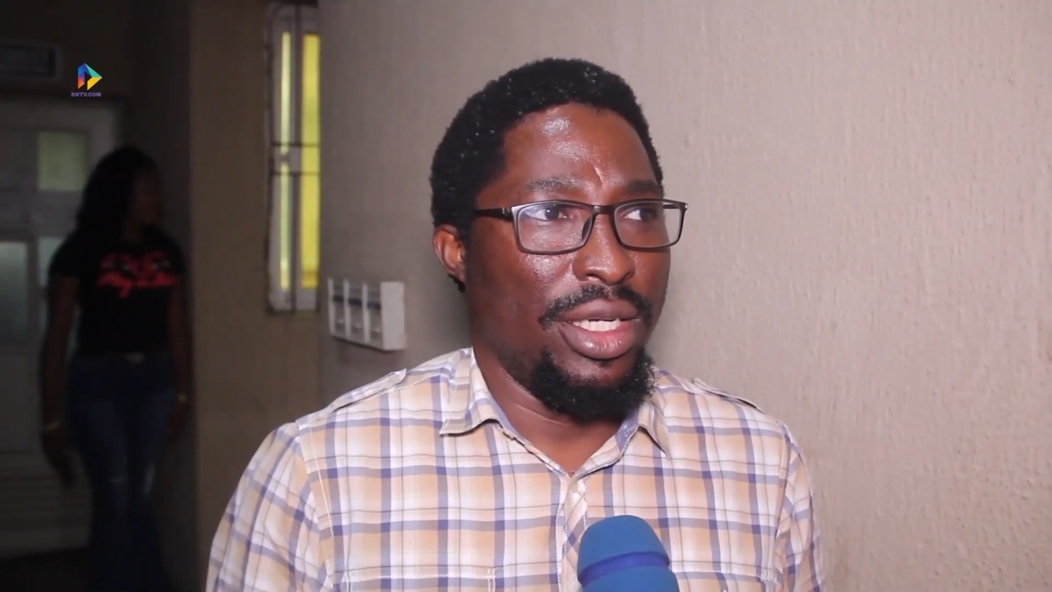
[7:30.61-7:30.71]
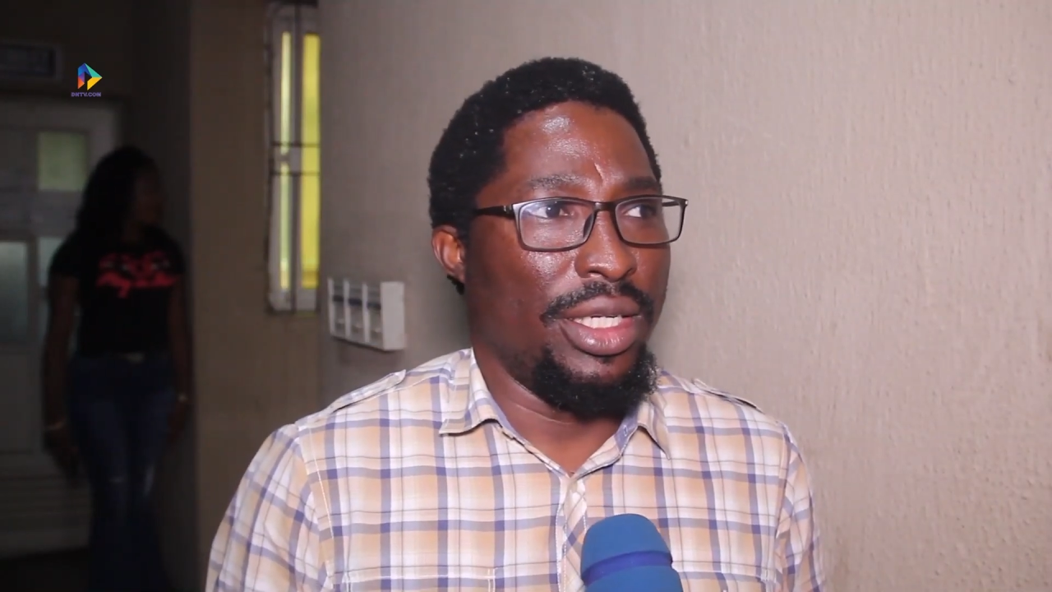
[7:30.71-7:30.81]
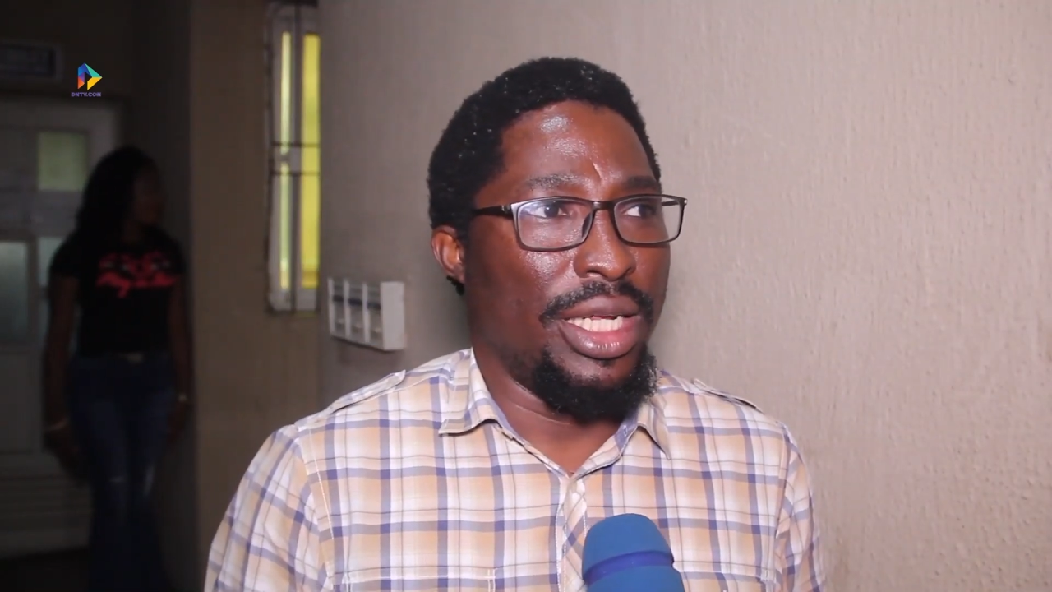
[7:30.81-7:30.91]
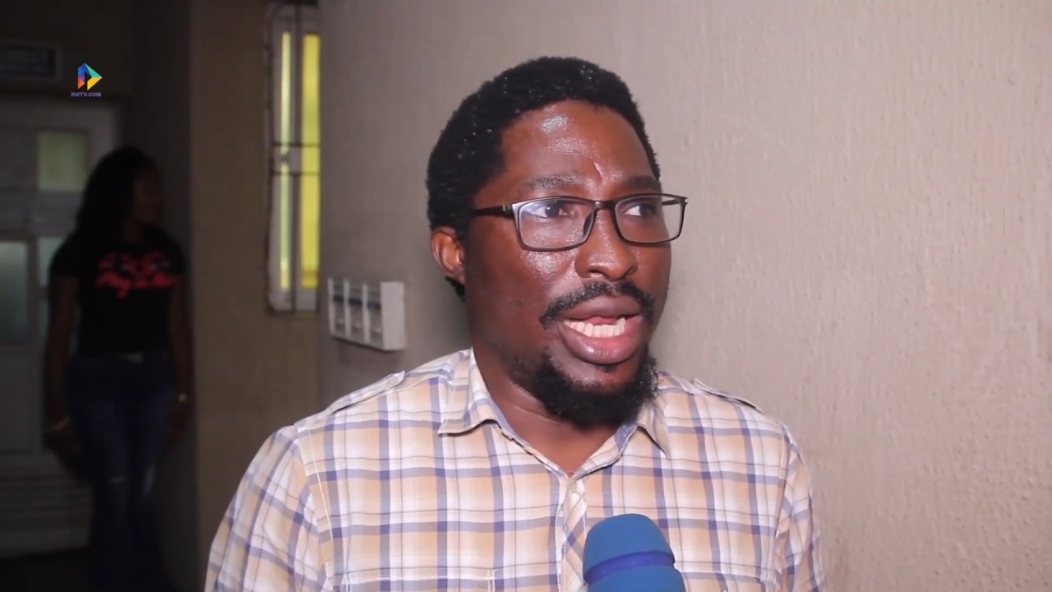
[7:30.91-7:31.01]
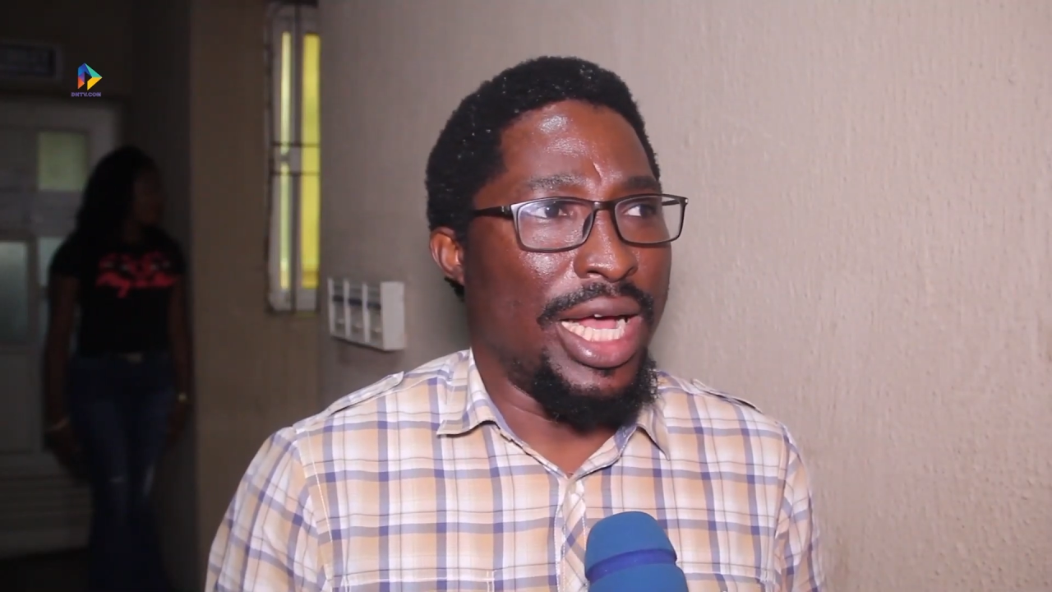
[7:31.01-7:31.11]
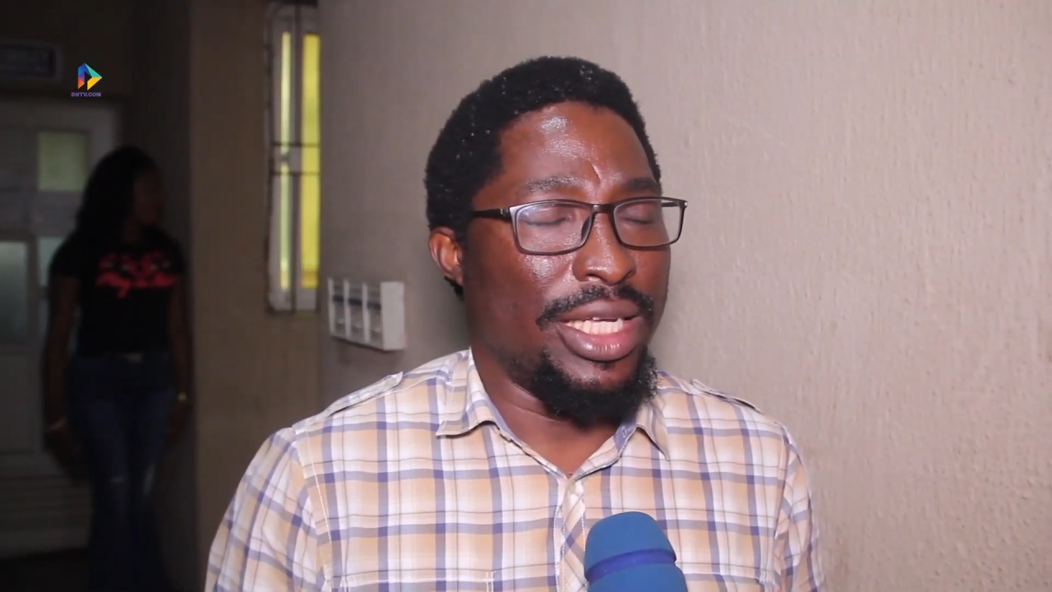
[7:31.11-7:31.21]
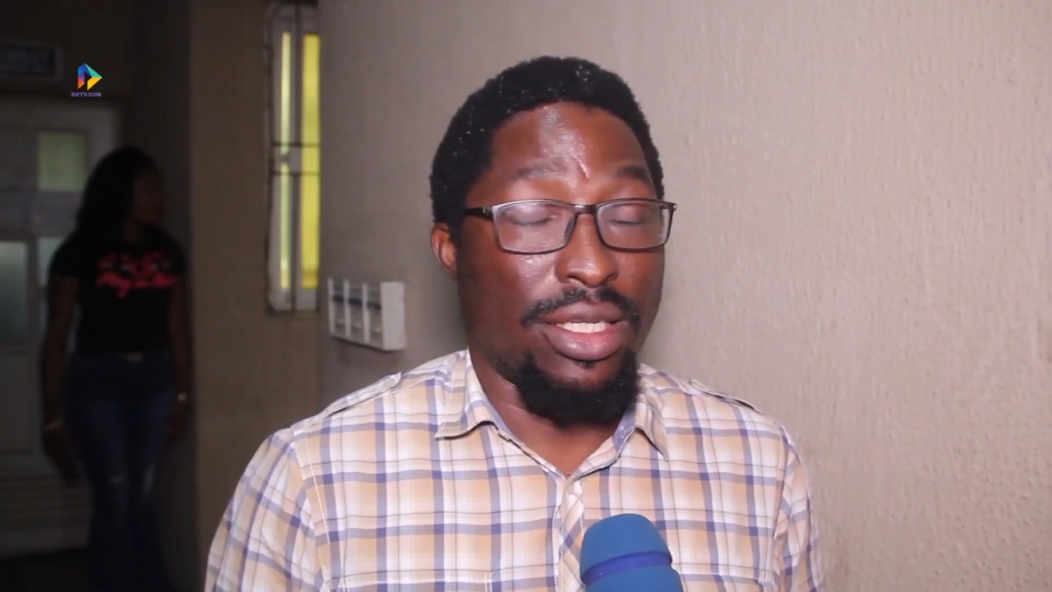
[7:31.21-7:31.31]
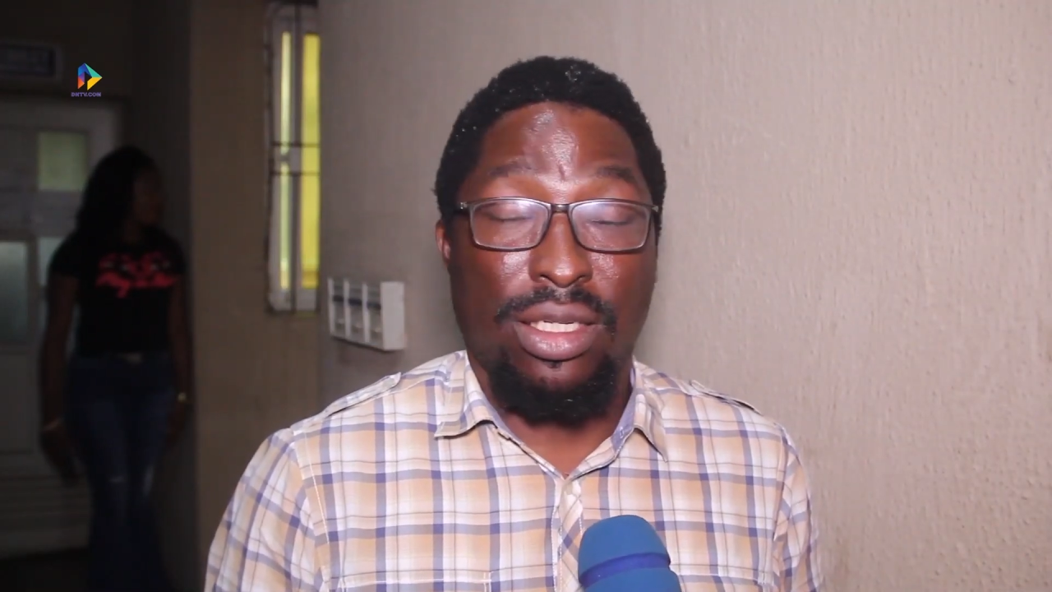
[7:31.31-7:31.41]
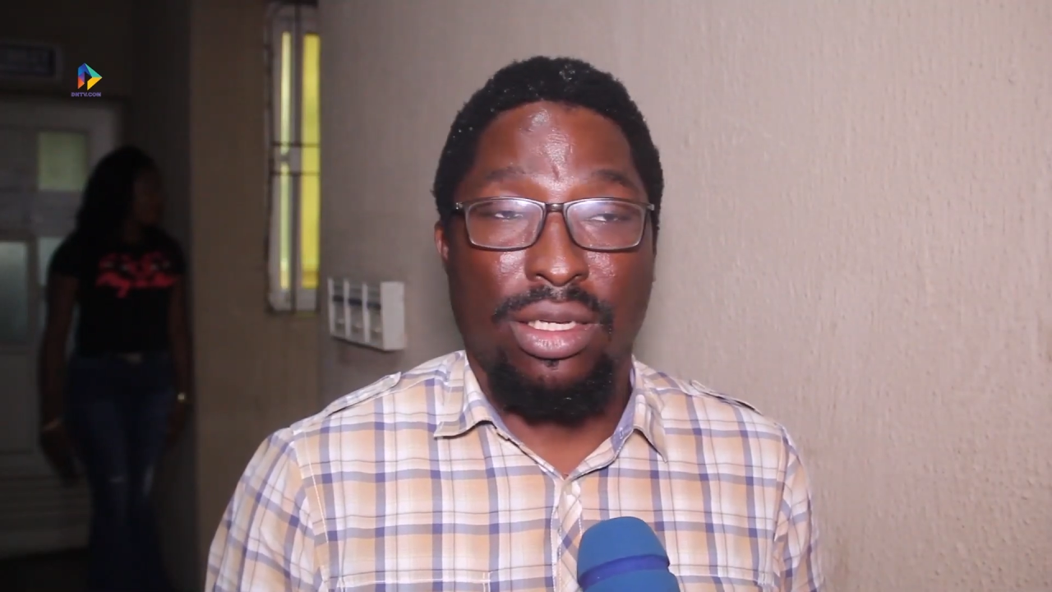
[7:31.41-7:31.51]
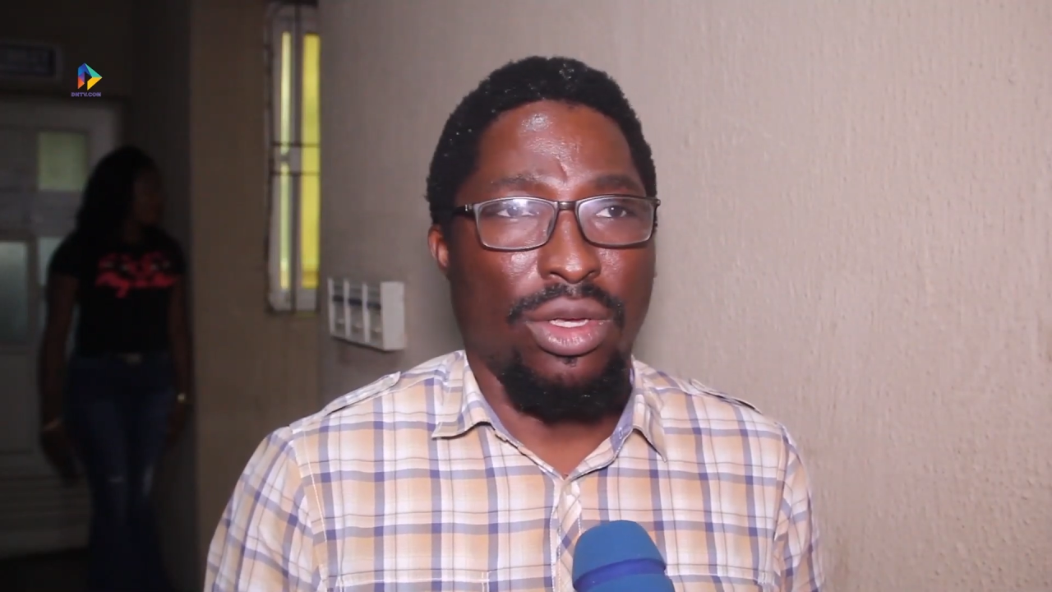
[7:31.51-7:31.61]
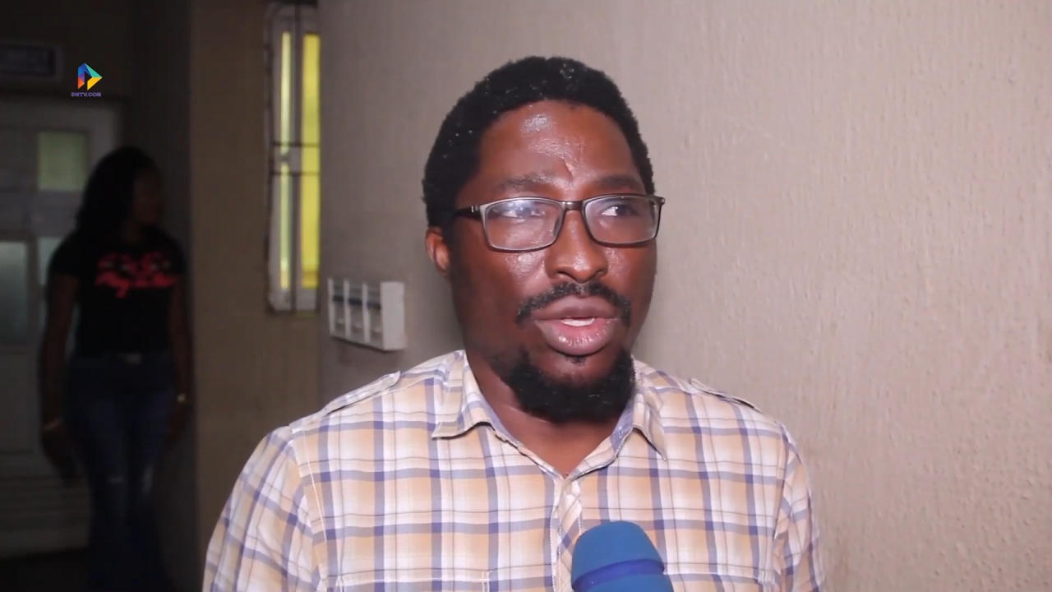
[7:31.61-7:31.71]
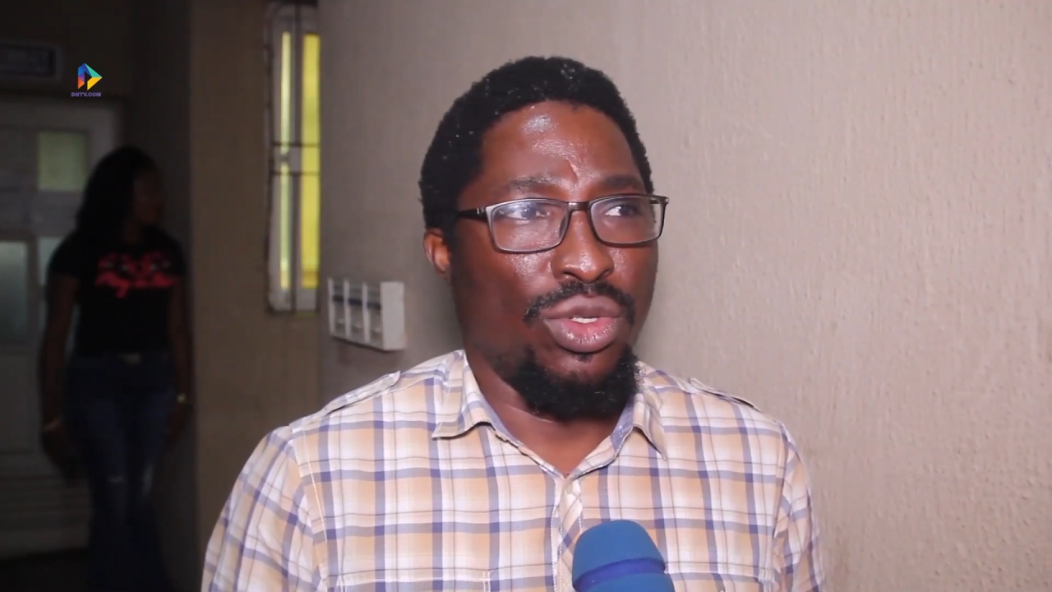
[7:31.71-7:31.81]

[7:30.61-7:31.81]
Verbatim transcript: in the last